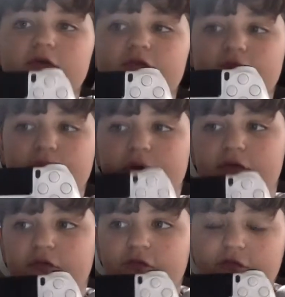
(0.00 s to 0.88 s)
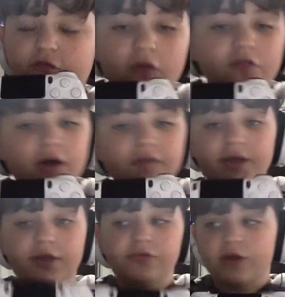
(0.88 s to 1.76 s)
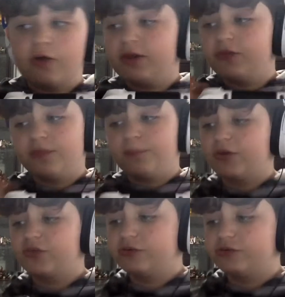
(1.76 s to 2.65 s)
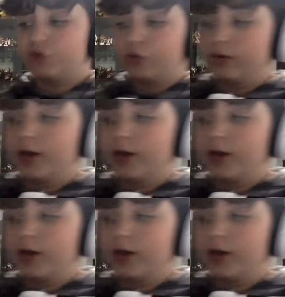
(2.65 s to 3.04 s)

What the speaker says: for about 4 or 5 days now. It's the best controller